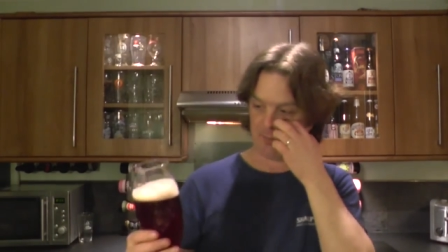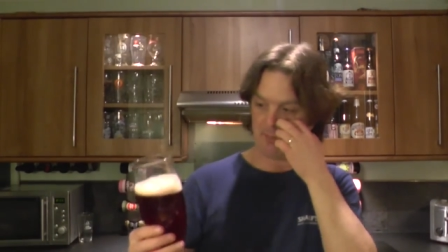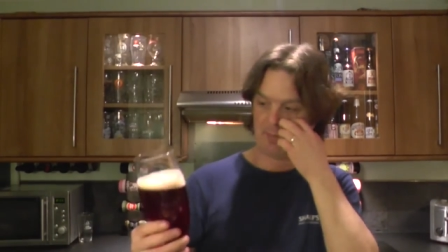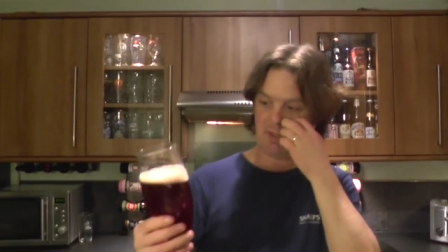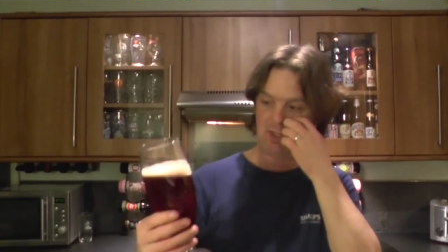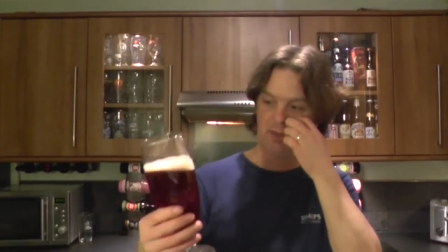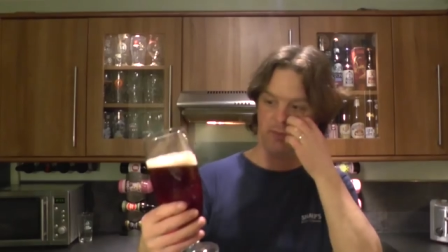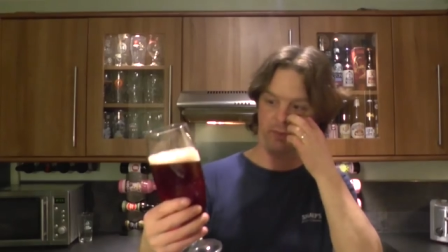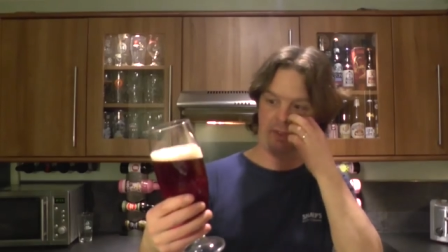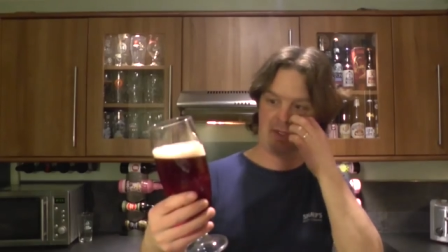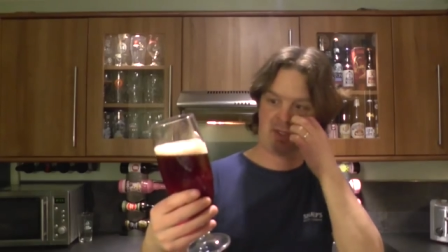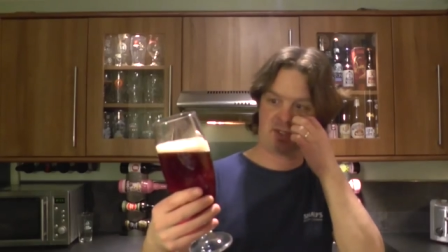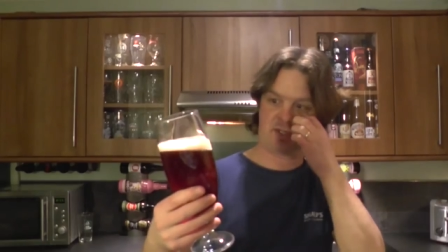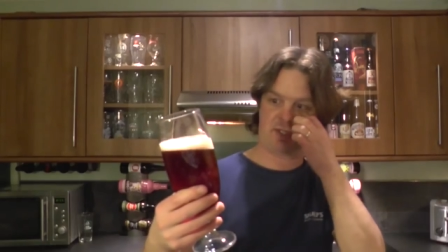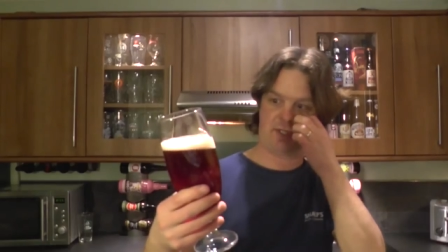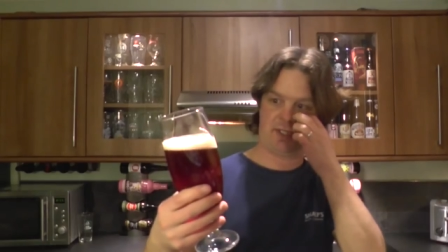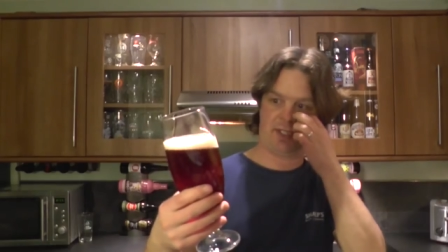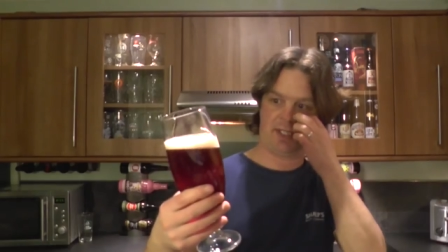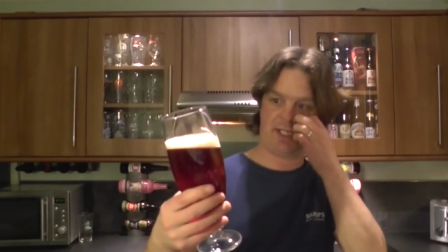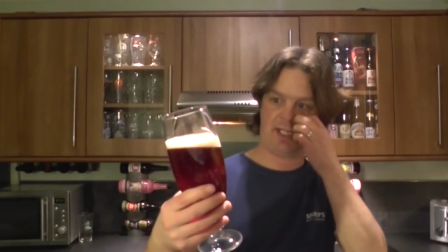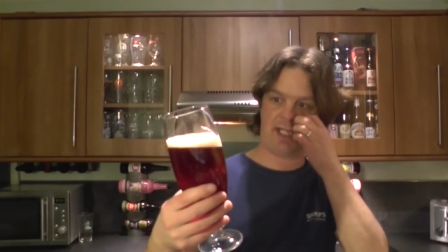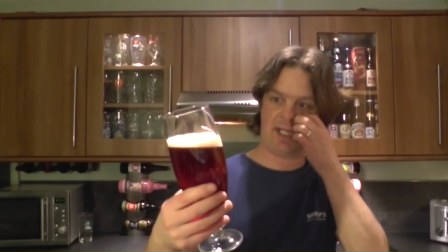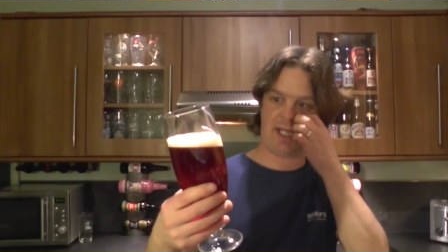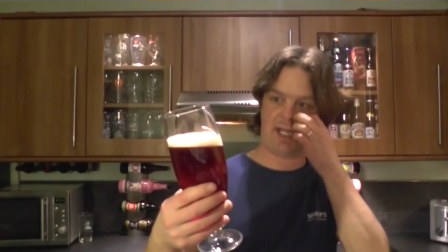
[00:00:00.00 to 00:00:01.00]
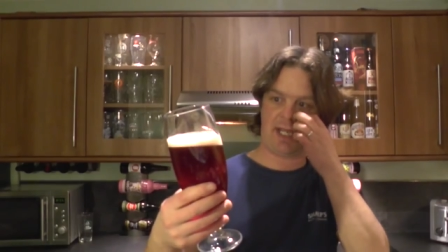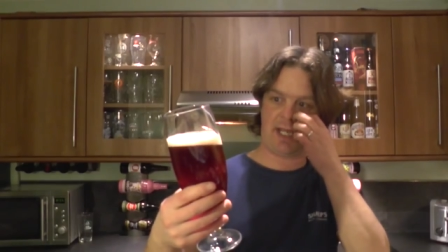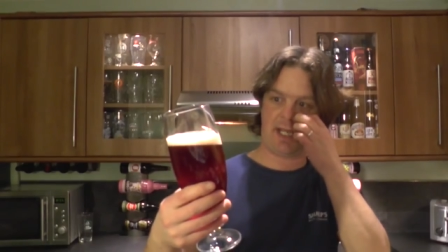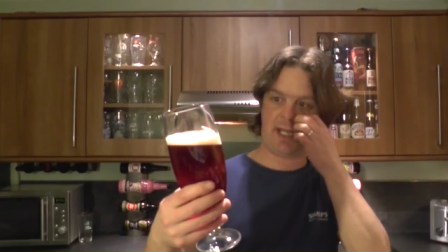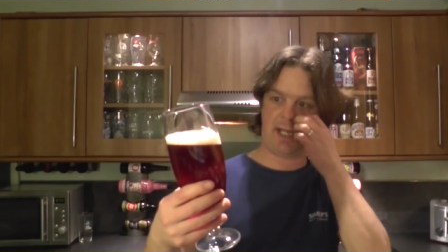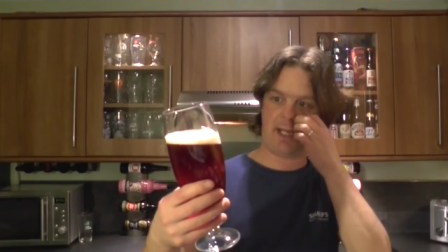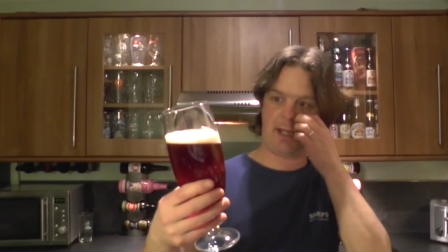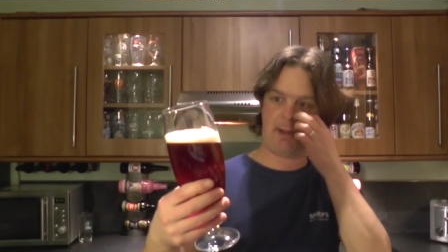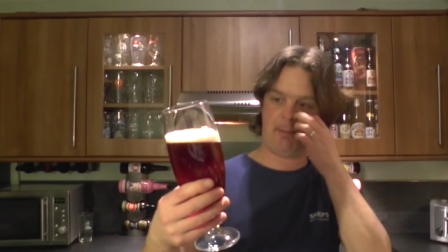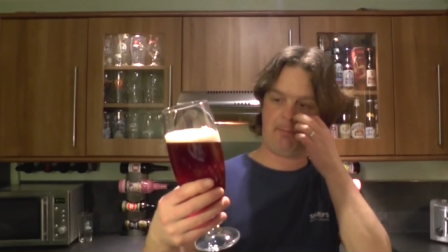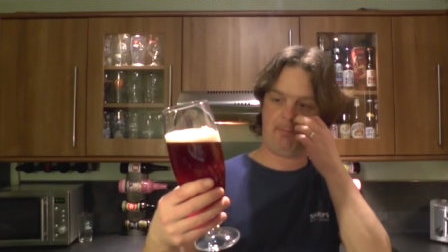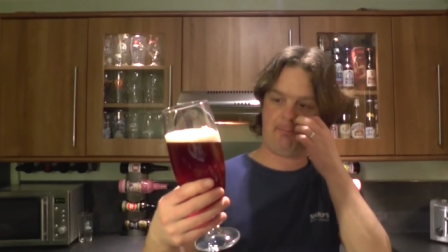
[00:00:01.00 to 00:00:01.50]
of beer recently,
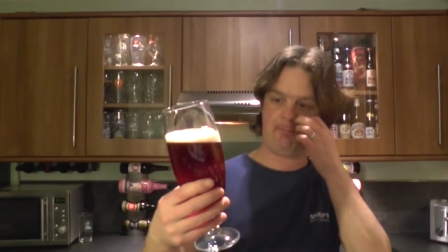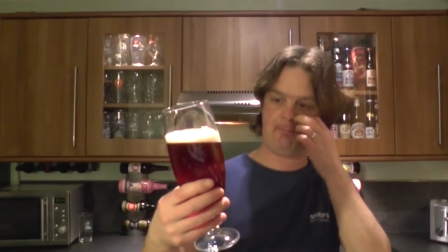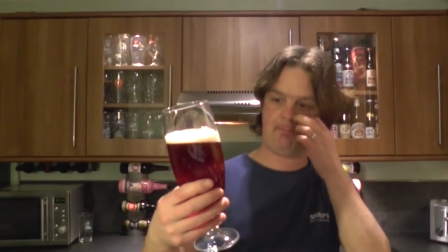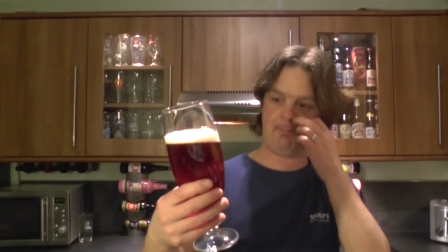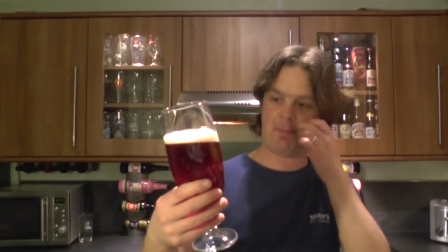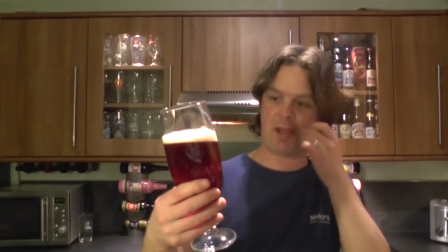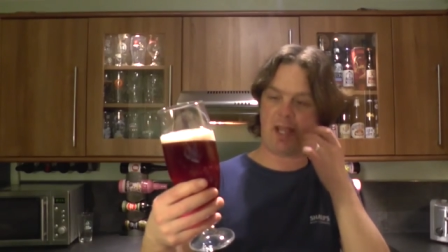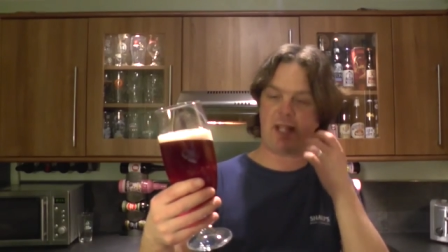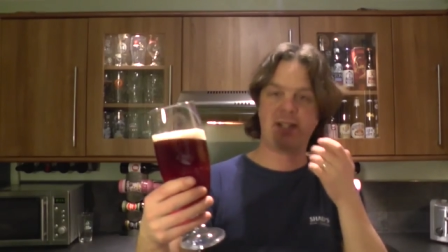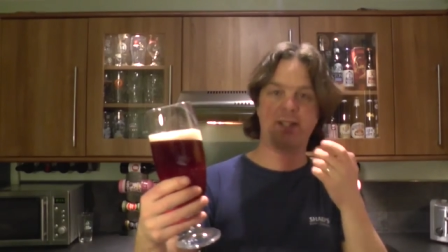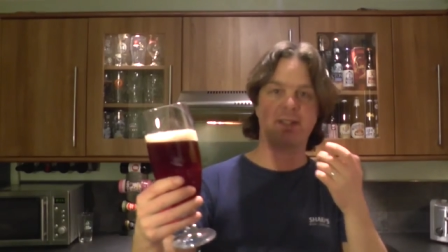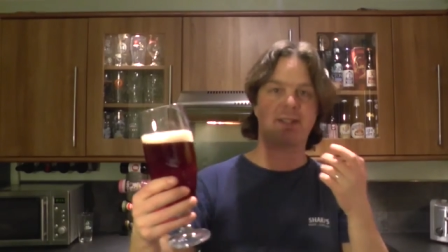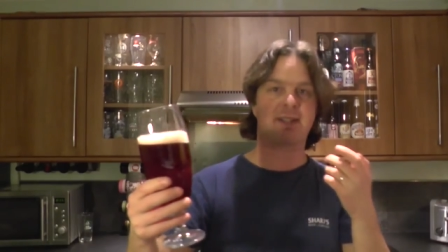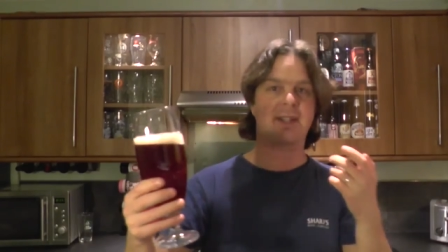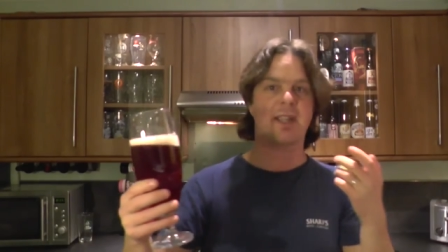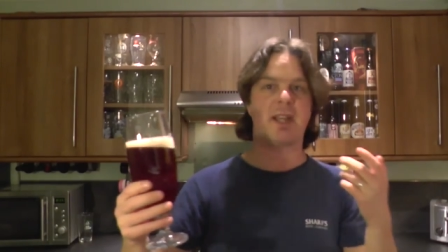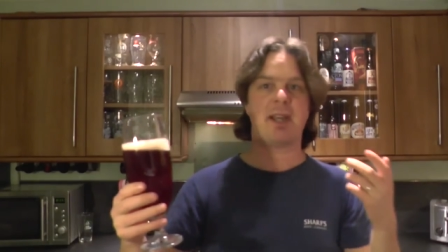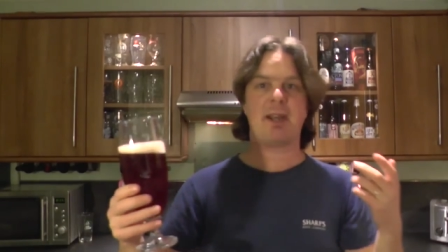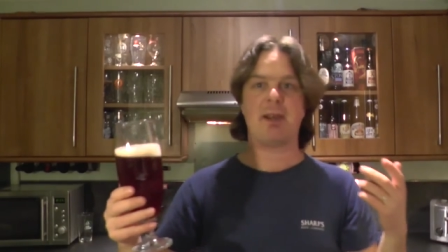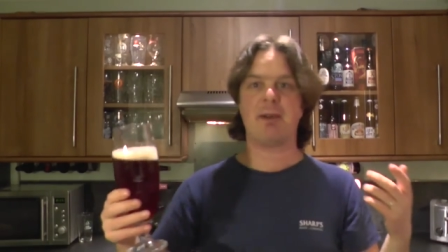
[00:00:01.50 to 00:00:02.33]
um, and